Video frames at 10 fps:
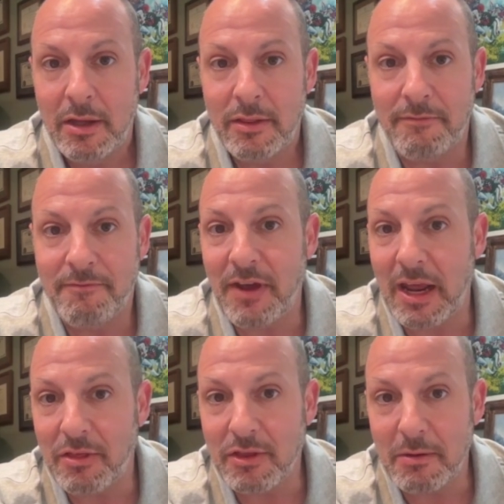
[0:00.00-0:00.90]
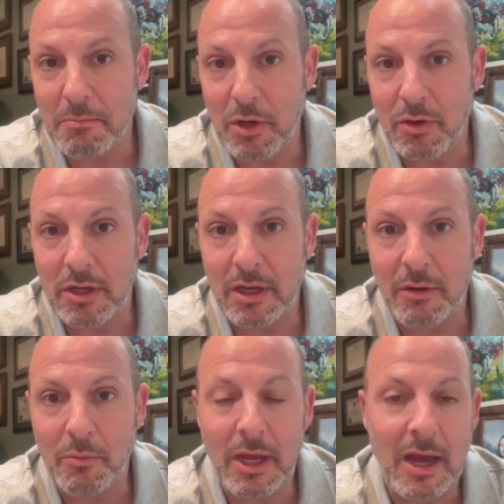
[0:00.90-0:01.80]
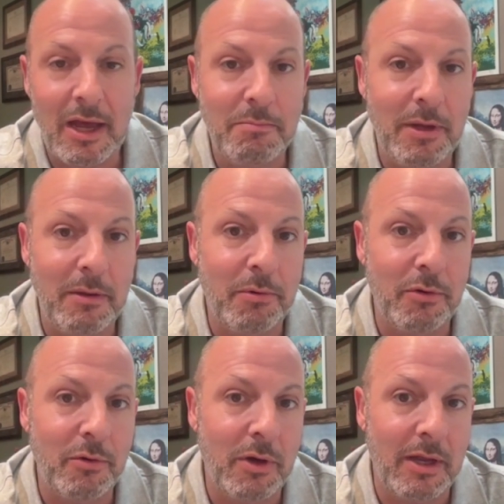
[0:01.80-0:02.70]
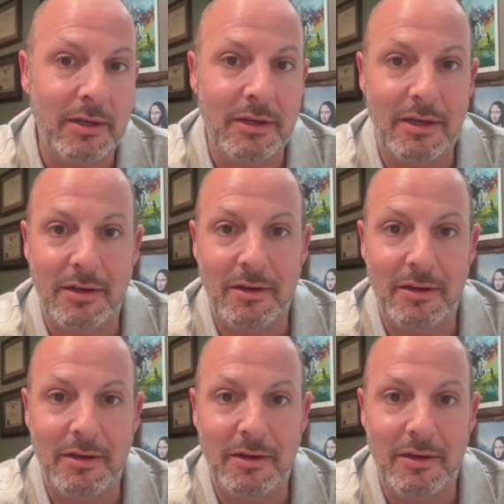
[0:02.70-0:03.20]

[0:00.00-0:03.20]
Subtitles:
the faith community. We had people who had,